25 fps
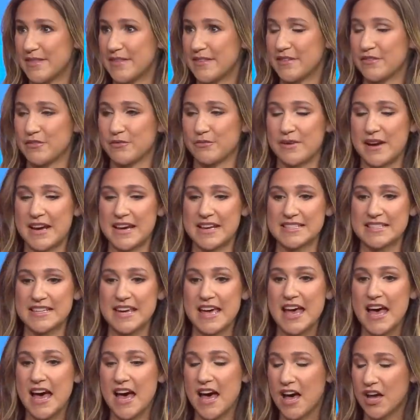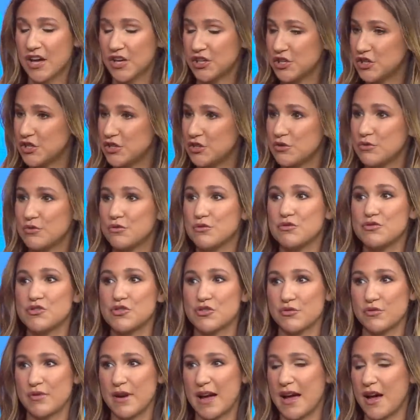in this race. A huge
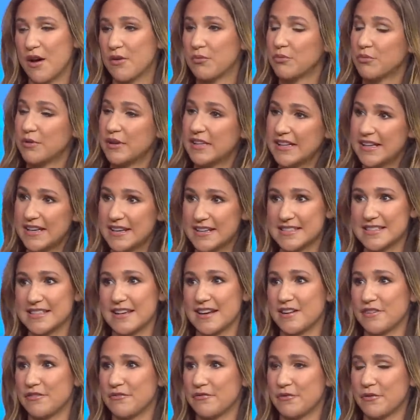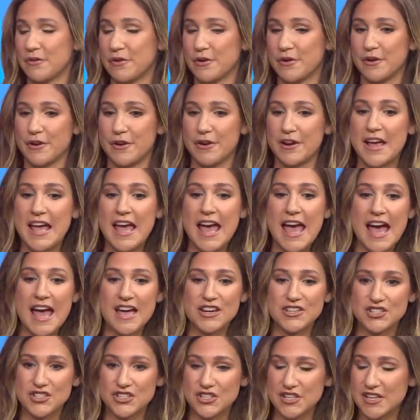crowd, really excited for her.
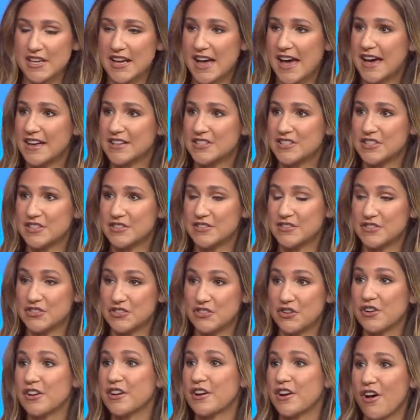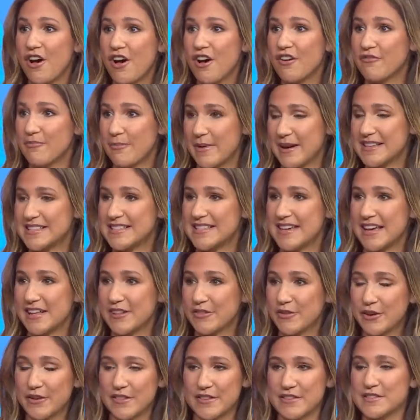And she had to start it off by saying,
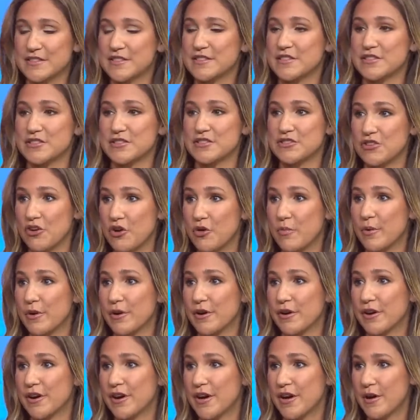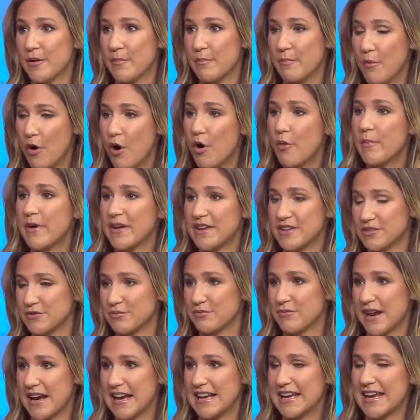look, this is a sober moment
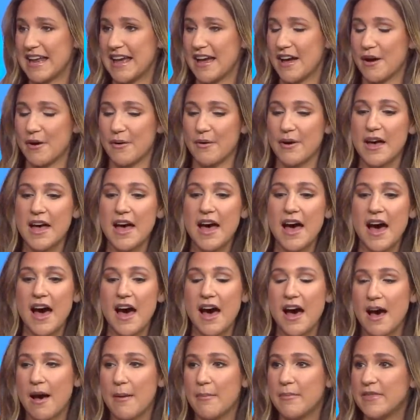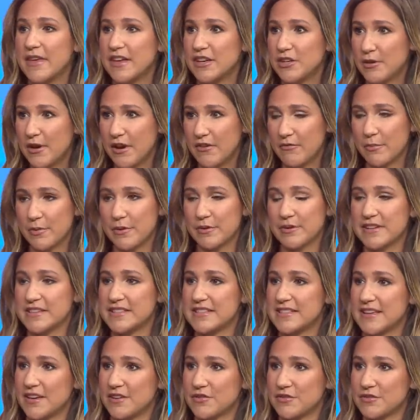right now. Um, then you have Bernie
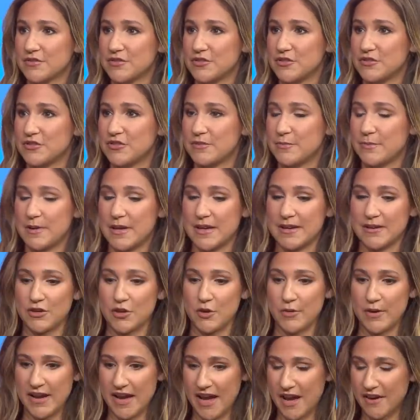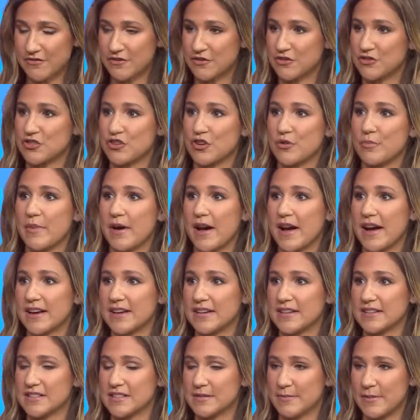Sanders, who's been going after Joe
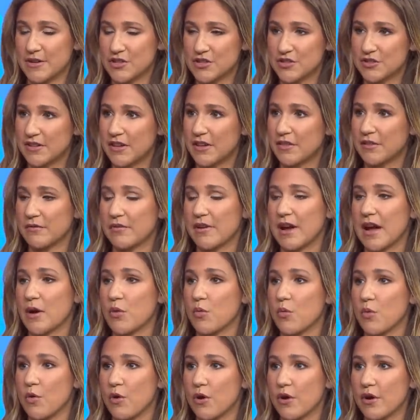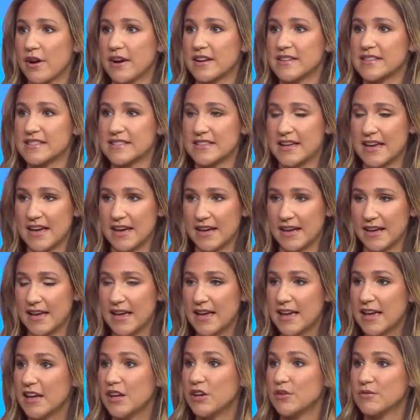Biden, especially on the Iraq War, and saying,
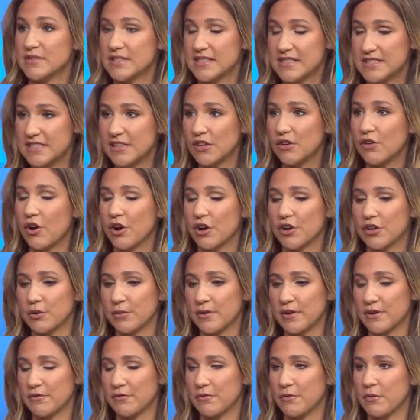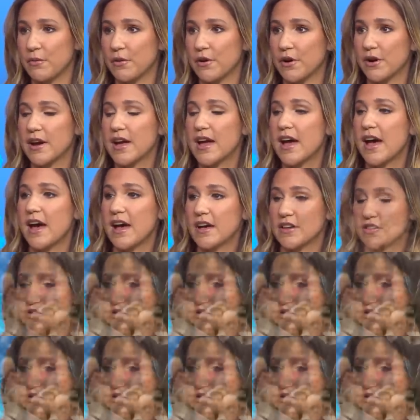you know, still arguing for uh,